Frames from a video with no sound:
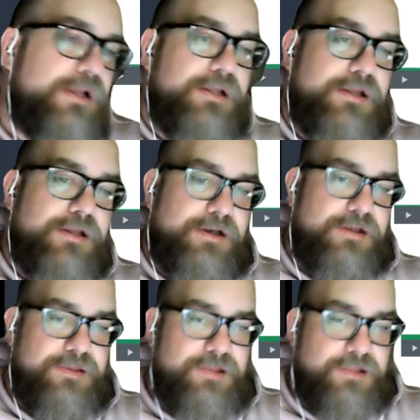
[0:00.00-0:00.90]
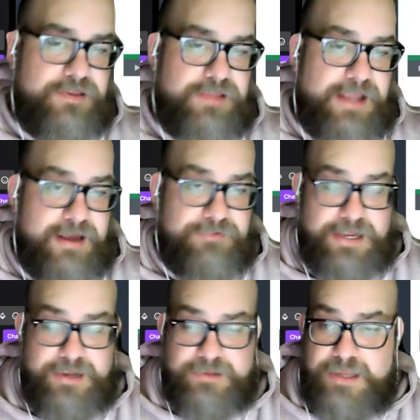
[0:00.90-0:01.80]
because unless they have a
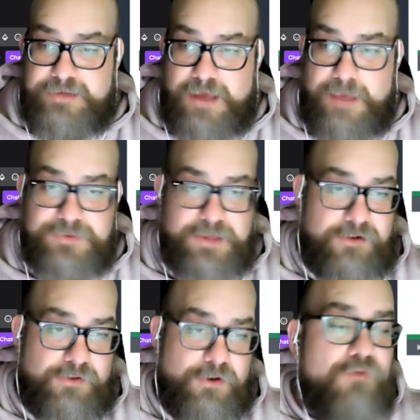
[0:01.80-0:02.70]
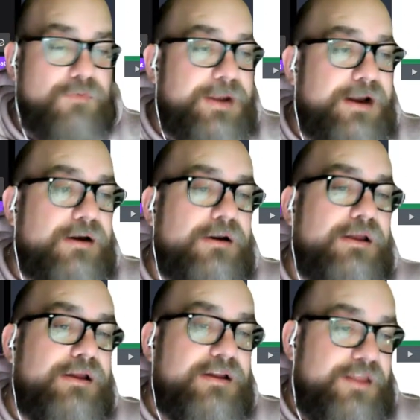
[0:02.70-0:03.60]
hand like top set or an overpair,
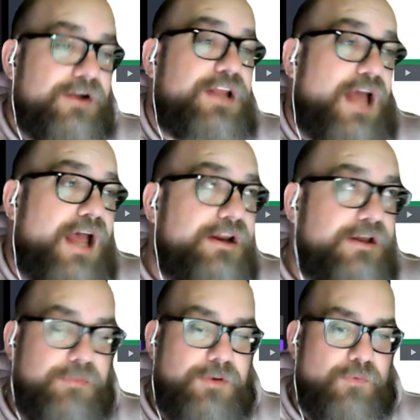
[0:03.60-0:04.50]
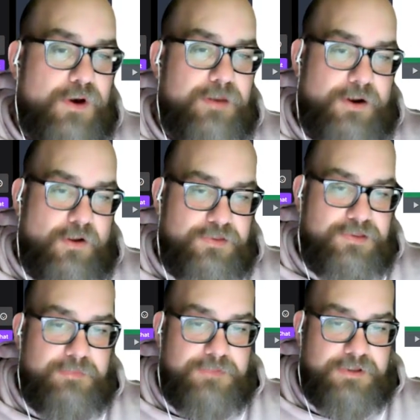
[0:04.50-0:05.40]
they're kind of going to be worried about all the
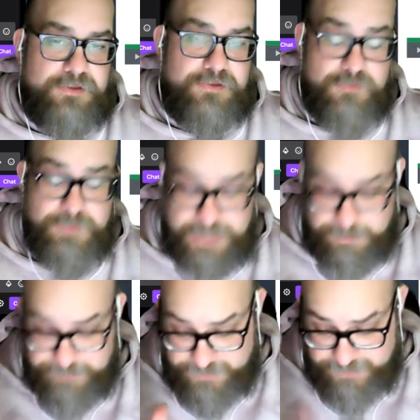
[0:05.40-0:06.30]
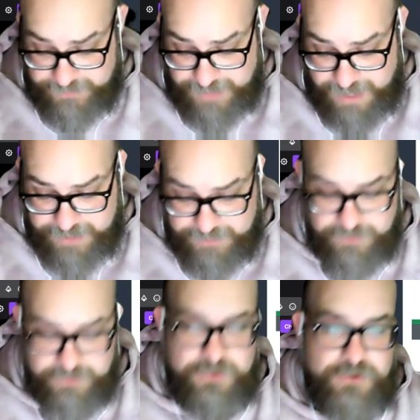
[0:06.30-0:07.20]
same things as you. But that being said,
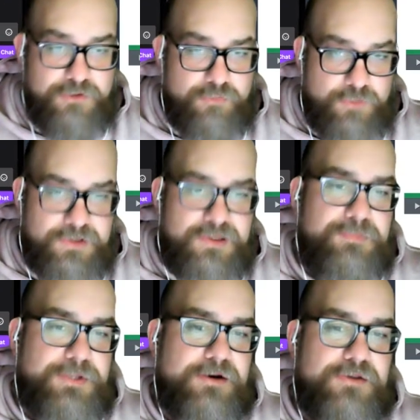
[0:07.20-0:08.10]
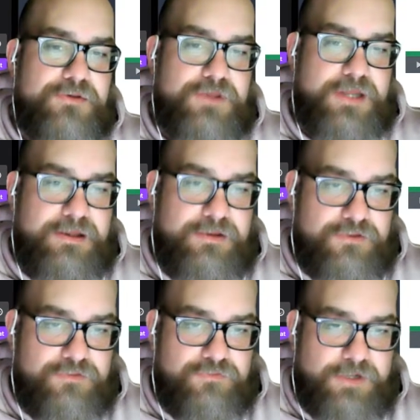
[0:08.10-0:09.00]
you will see players using a
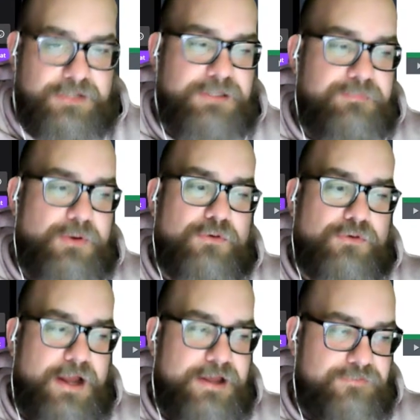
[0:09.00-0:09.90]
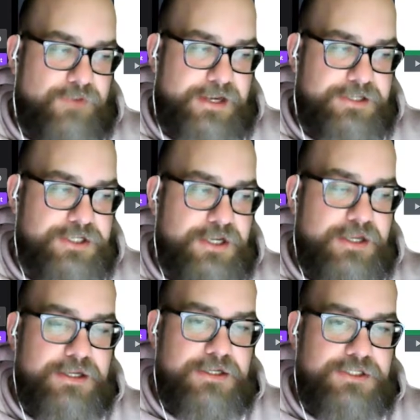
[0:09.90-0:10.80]
strictly polarized range
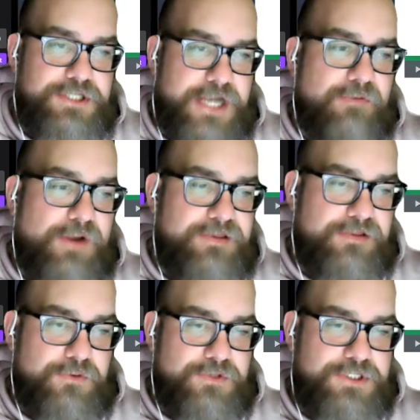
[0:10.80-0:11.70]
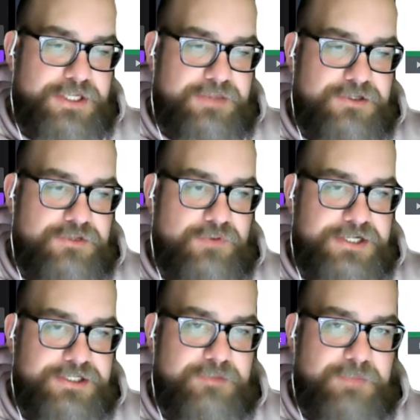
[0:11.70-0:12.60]
check raising those shit
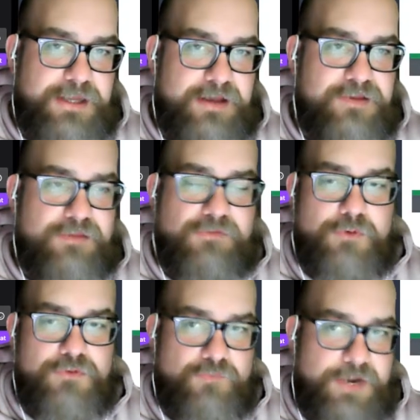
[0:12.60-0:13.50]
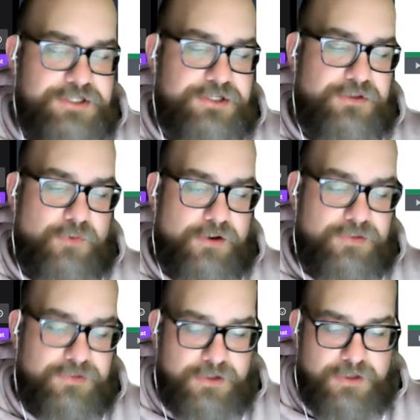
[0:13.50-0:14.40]
situations, because it throws a wrench in the
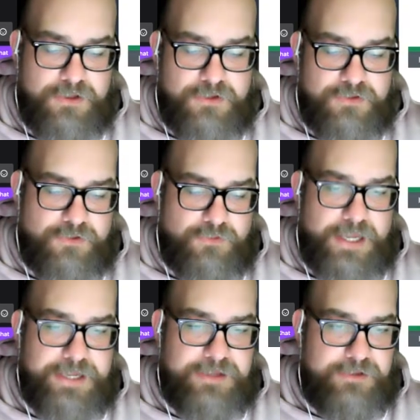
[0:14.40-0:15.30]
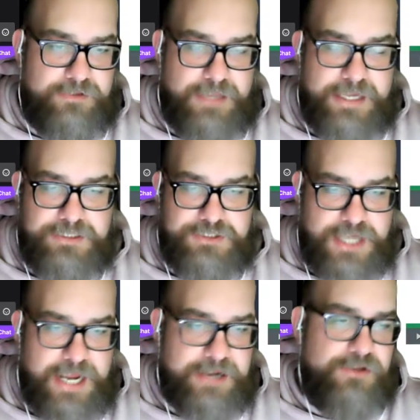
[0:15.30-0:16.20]
works. So like, they
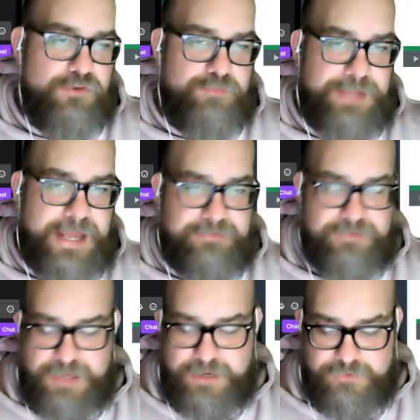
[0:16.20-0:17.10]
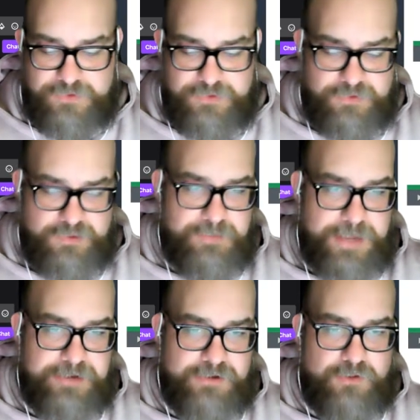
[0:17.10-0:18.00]
check, you bet, standard C
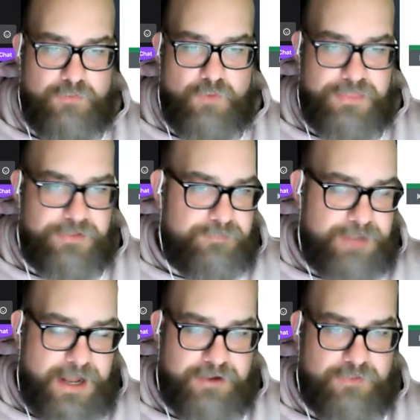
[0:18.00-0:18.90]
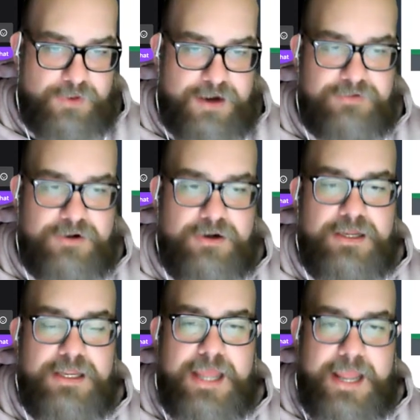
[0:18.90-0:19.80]
bet, 1/3 pot or whatever,
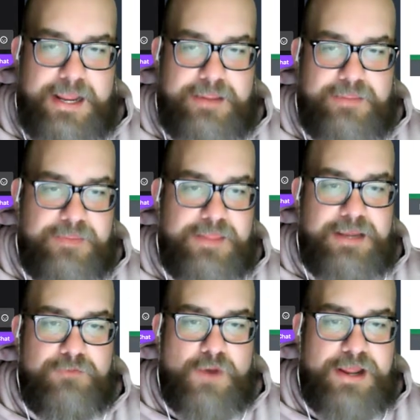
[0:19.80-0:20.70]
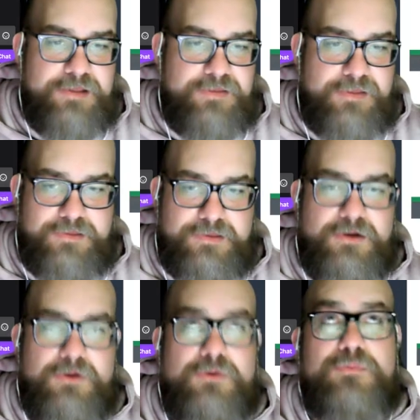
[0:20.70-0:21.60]
and then they raise this,
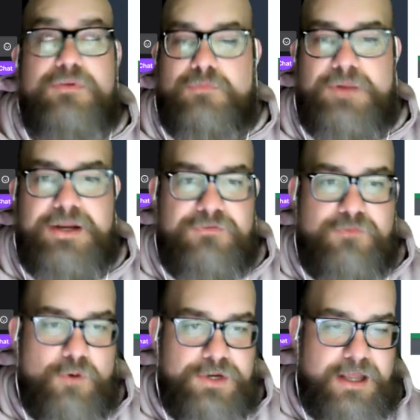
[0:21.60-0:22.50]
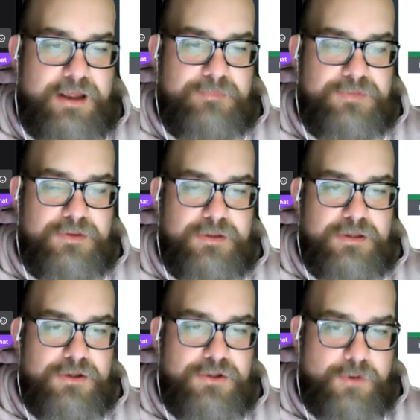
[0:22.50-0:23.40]
3 to 4 times
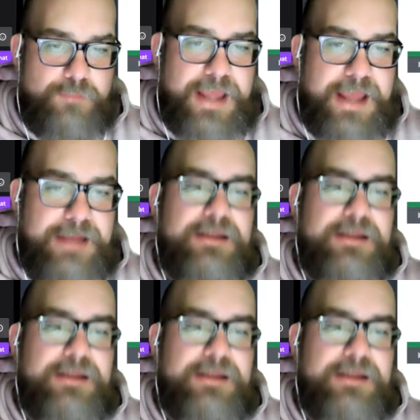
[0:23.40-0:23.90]
your bet,